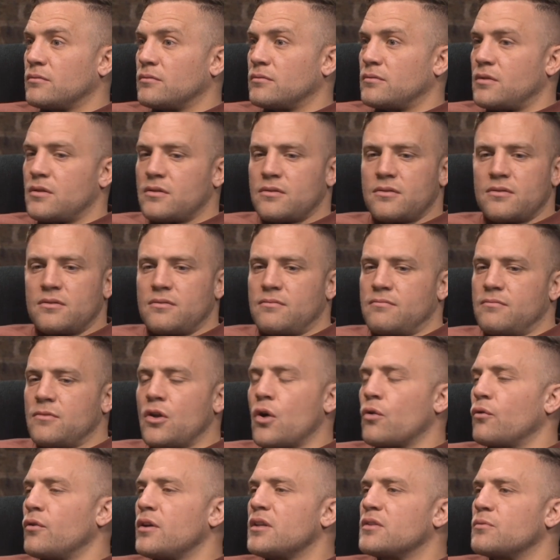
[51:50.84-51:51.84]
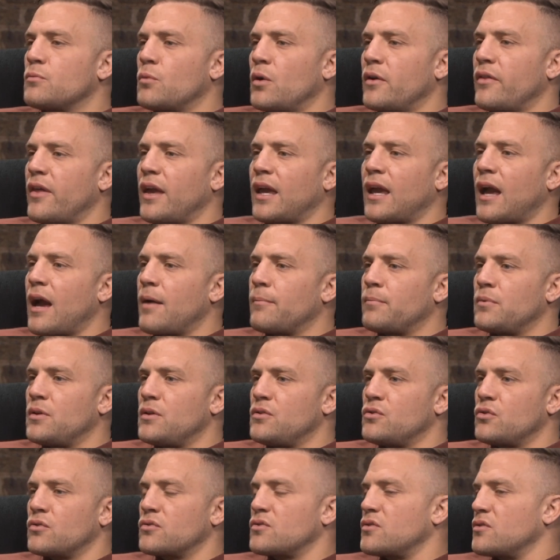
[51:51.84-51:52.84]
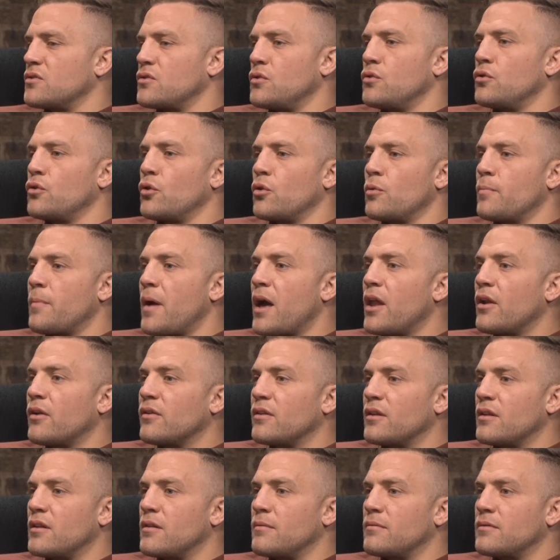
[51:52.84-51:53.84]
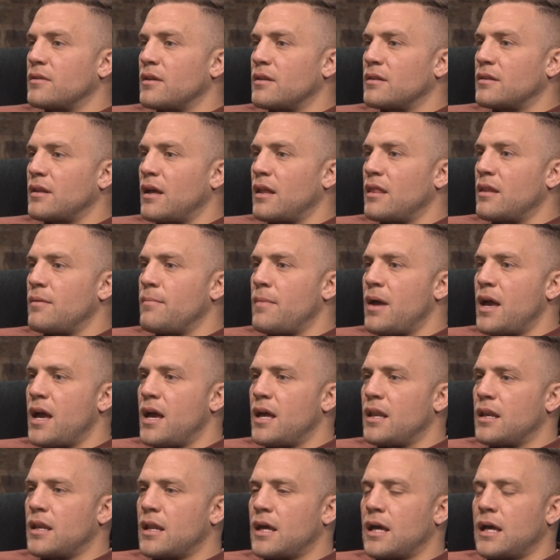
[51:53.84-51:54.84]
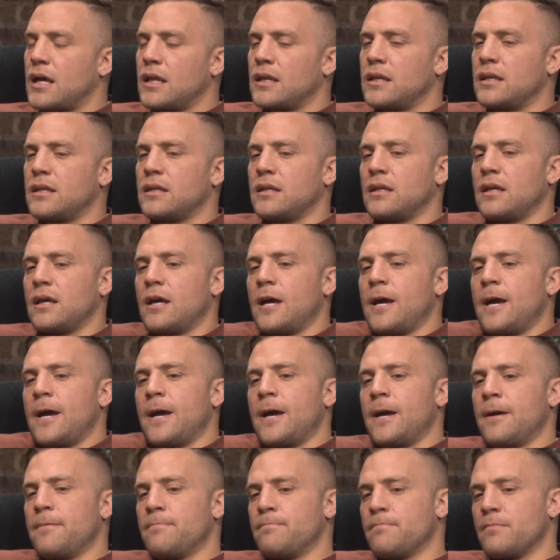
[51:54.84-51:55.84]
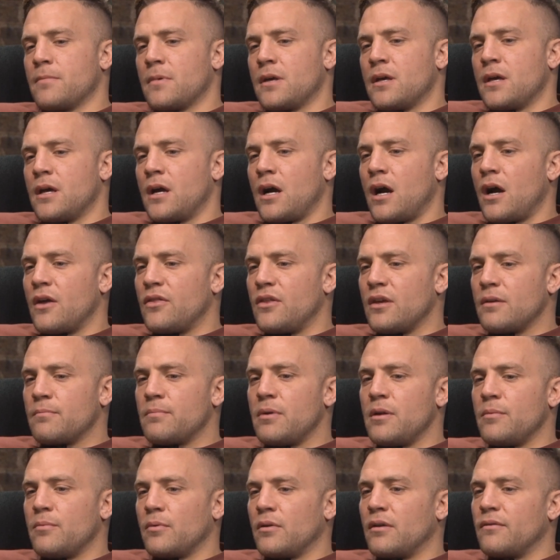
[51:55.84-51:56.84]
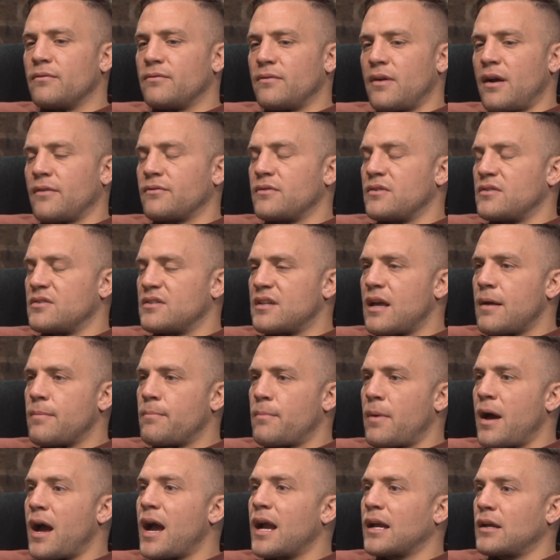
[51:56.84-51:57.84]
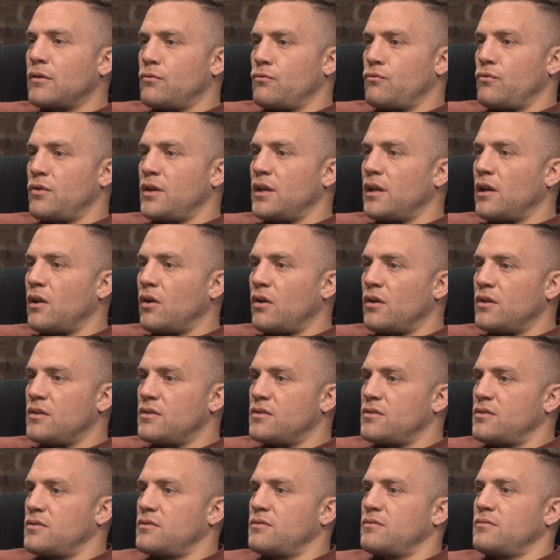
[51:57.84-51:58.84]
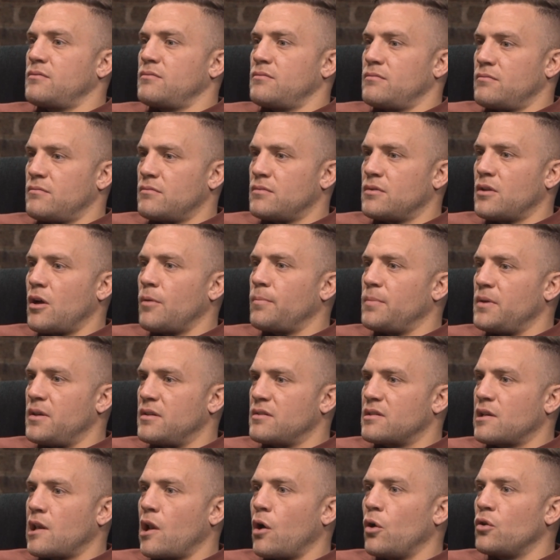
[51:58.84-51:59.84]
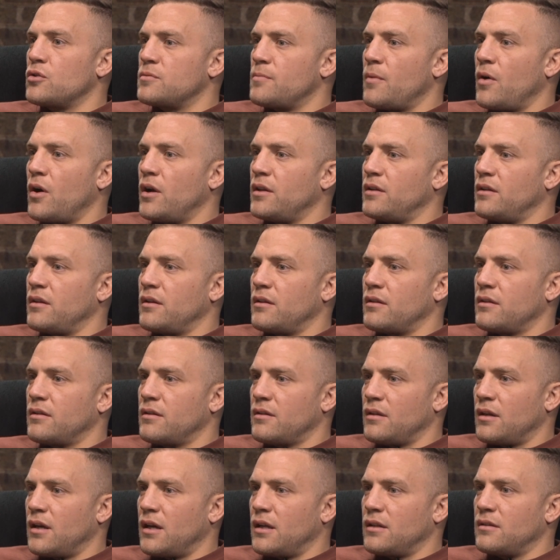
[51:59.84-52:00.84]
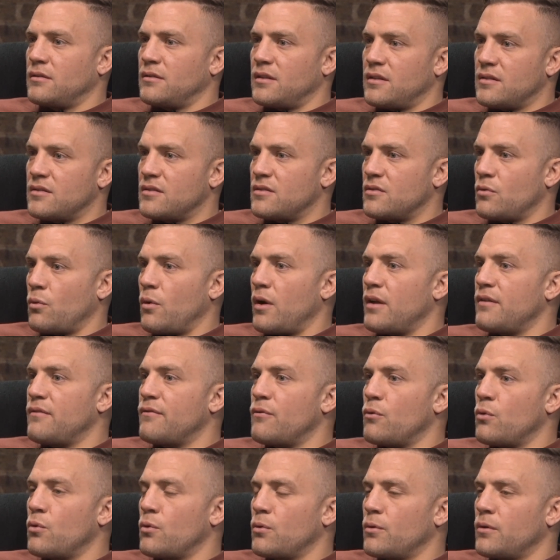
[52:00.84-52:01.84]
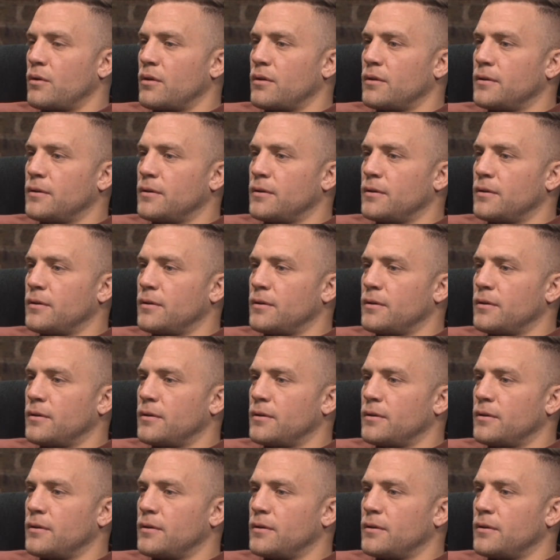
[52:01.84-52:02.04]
there's no reason why they can't be just as good or better than the men. And I think people have to step back and realise, not be as closed-minded, and this is the way forward.